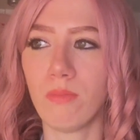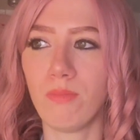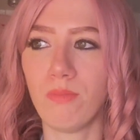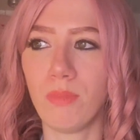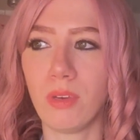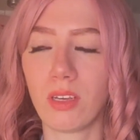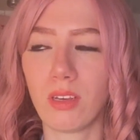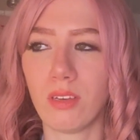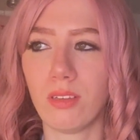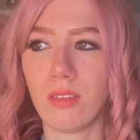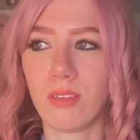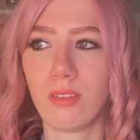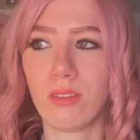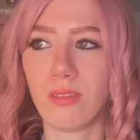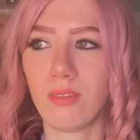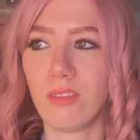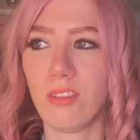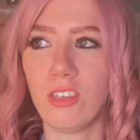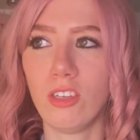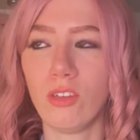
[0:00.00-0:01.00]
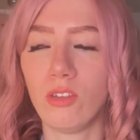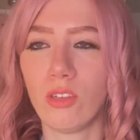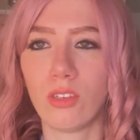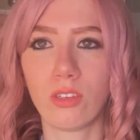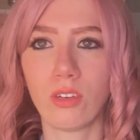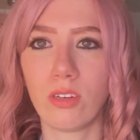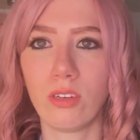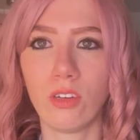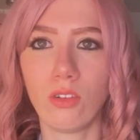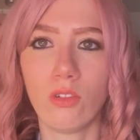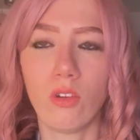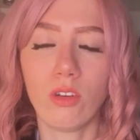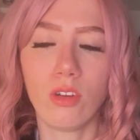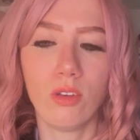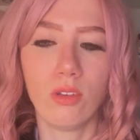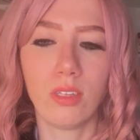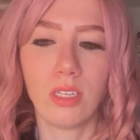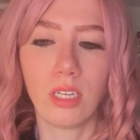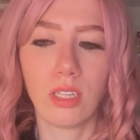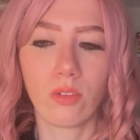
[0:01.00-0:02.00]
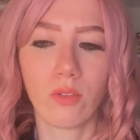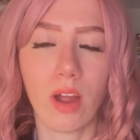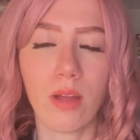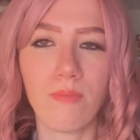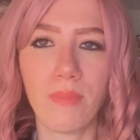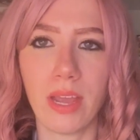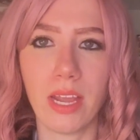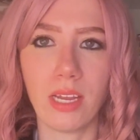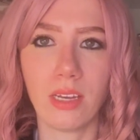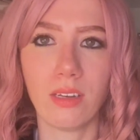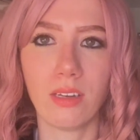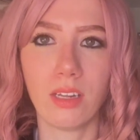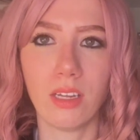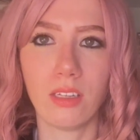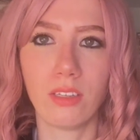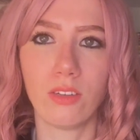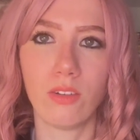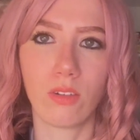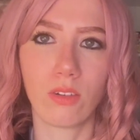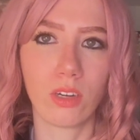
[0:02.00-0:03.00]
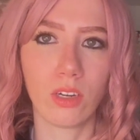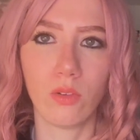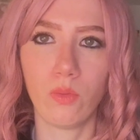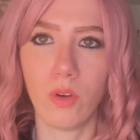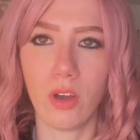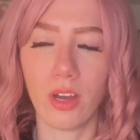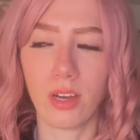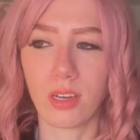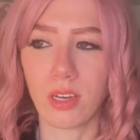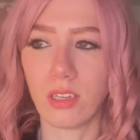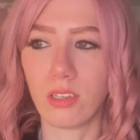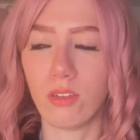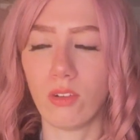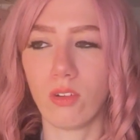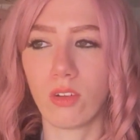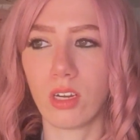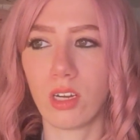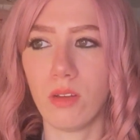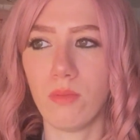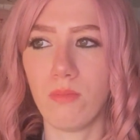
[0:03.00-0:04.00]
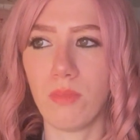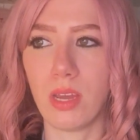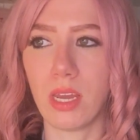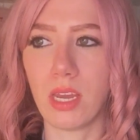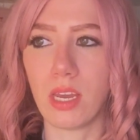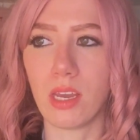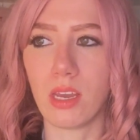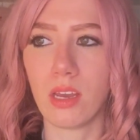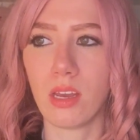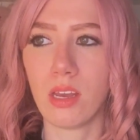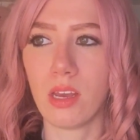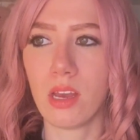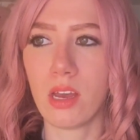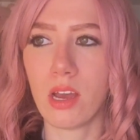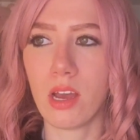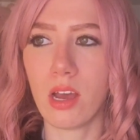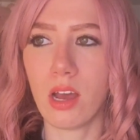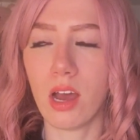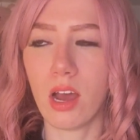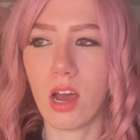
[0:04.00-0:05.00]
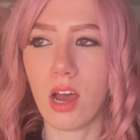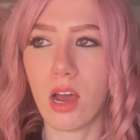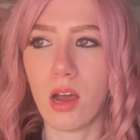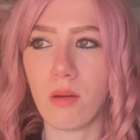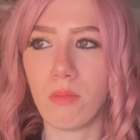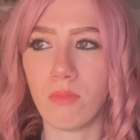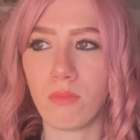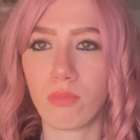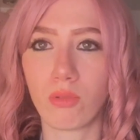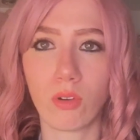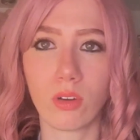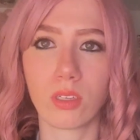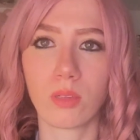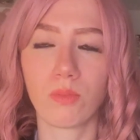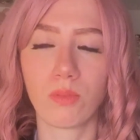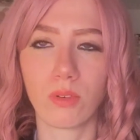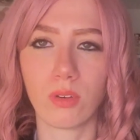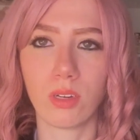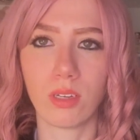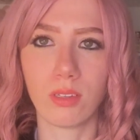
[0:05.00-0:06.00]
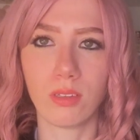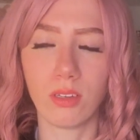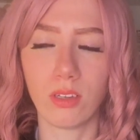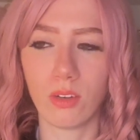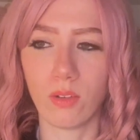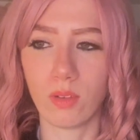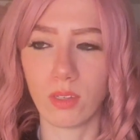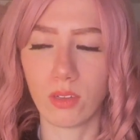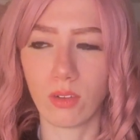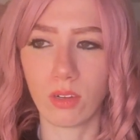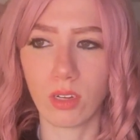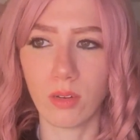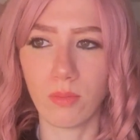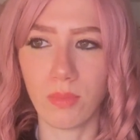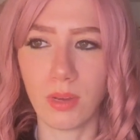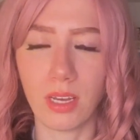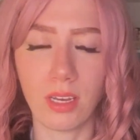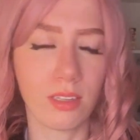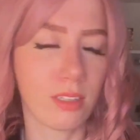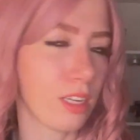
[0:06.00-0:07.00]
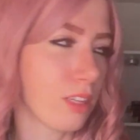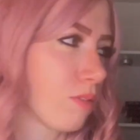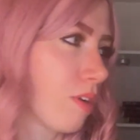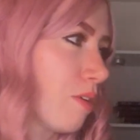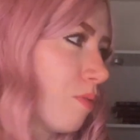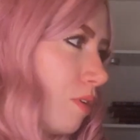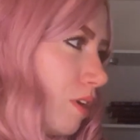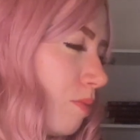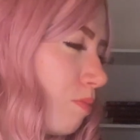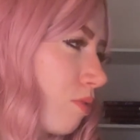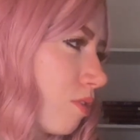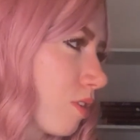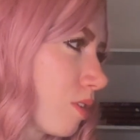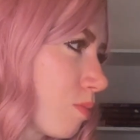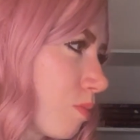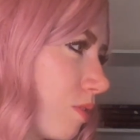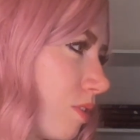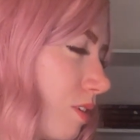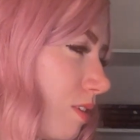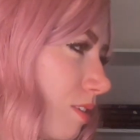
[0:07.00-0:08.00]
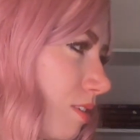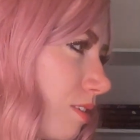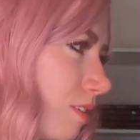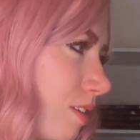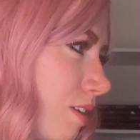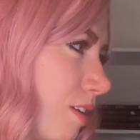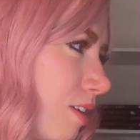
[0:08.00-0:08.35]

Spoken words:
because you're not using the right bait. It's not going to work. It's not going to be prosperous. You know, it's not going to be, is that the right word, prosperous?